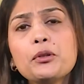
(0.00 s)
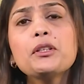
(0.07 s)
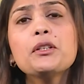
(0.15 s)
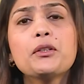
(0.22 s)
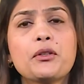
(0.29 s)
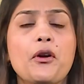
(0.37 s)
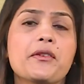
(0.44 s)

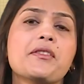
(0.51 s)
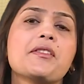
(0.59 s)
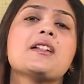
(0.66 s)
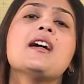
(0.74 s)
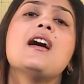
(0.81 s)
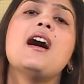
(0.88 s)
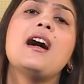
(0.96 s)
across
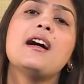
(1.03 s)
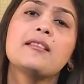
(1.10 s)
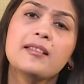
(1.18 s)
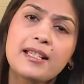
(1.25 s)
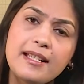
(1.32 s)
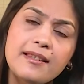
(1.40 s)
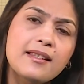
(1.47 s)
a
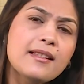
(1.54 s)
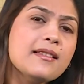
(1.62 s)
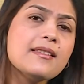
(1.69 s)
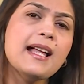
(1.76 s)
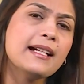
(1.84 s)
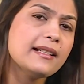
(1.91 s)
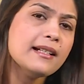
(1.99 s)
thesis
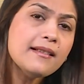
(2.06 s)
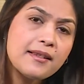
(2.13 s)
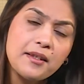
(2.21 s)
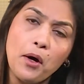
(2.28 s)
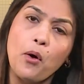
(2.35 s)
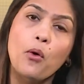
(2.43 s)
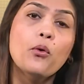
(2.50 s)
that is
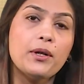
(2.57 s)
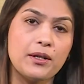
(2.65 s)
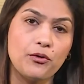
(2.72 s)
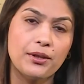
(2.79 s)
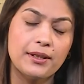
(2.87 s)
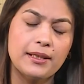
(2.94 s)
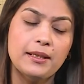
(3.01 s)

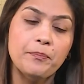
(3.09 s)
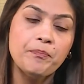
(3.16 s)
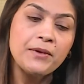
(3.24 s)
original.